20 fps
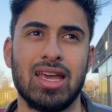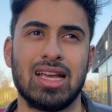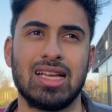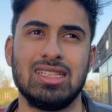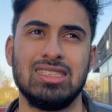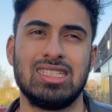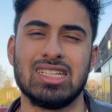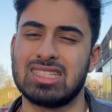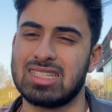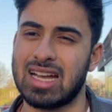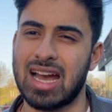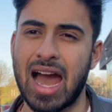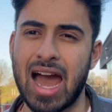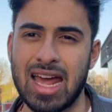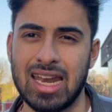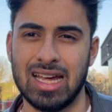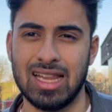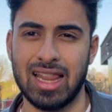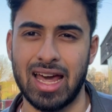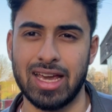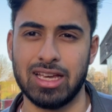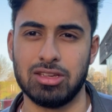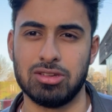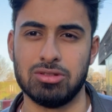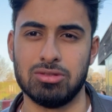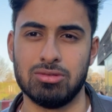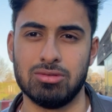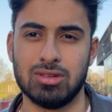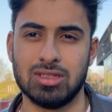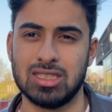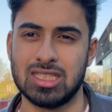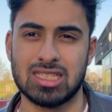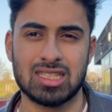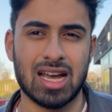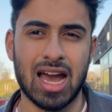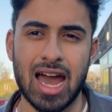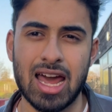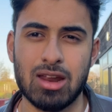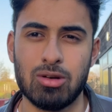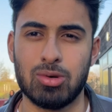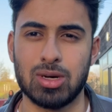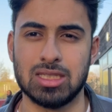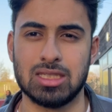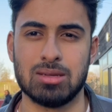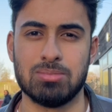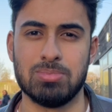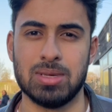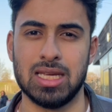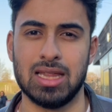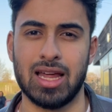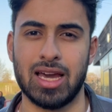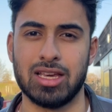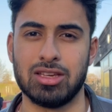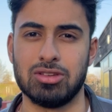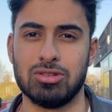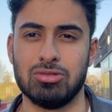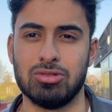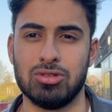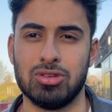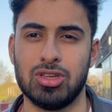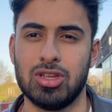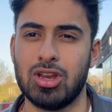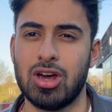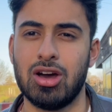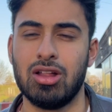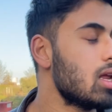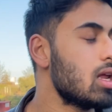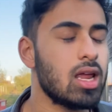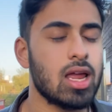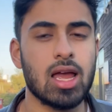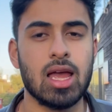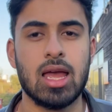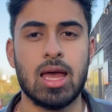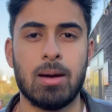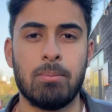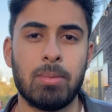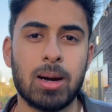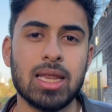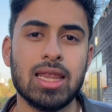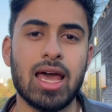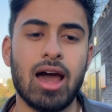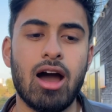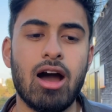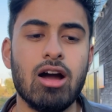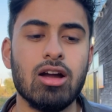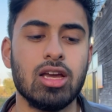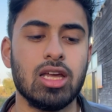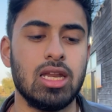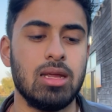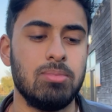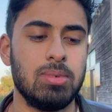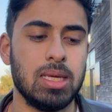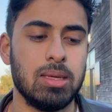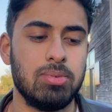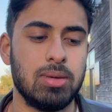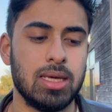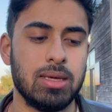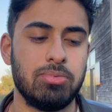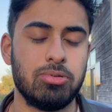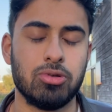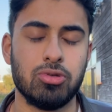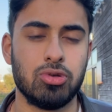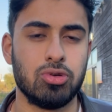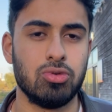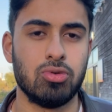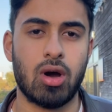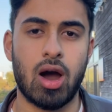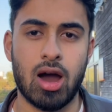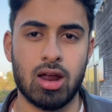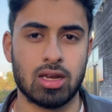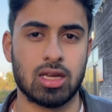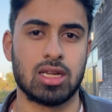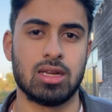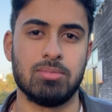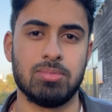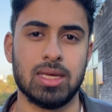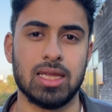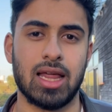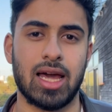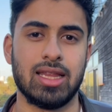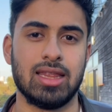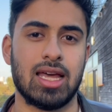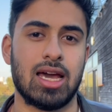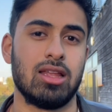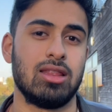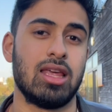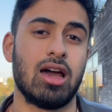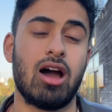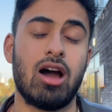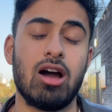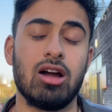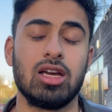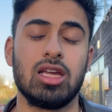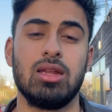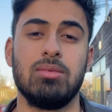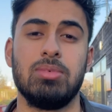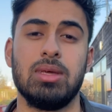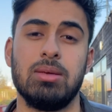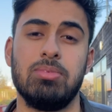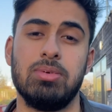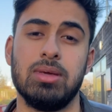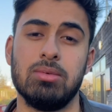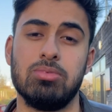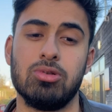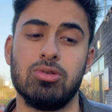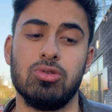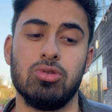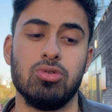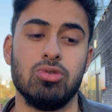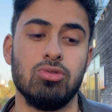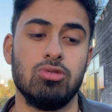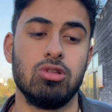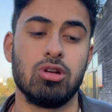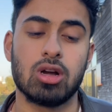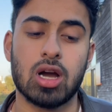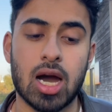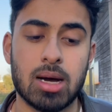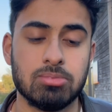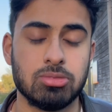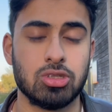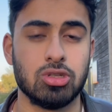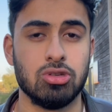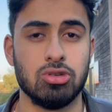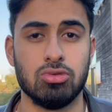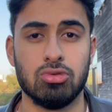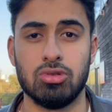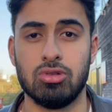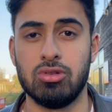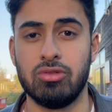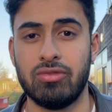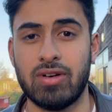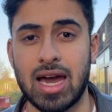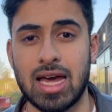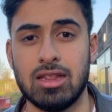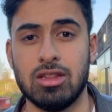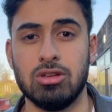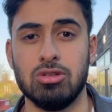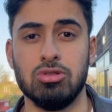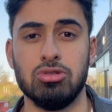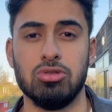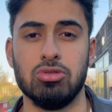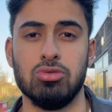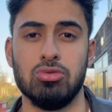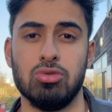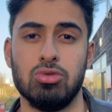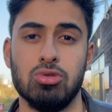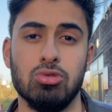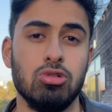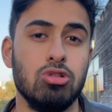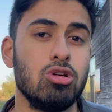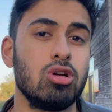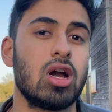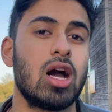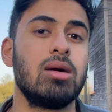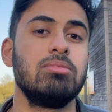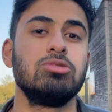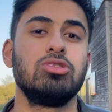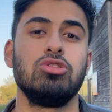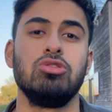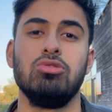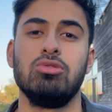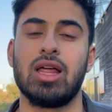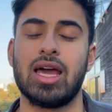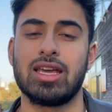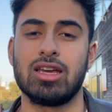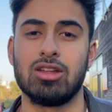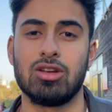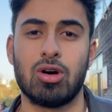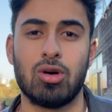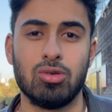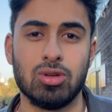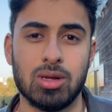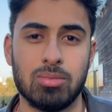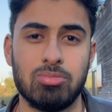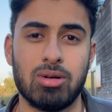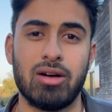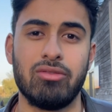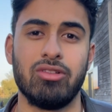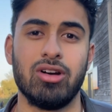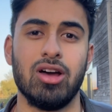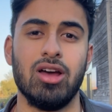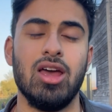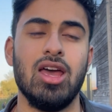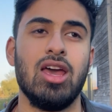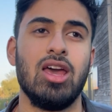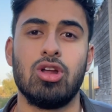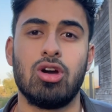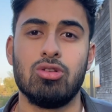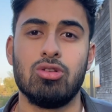just kind of like you, just kind of want to be like you, you know. But there are going to be people who aren't going to be like that. There are going to be people who look up to you, who value you, who look up to you like an older brother. You know,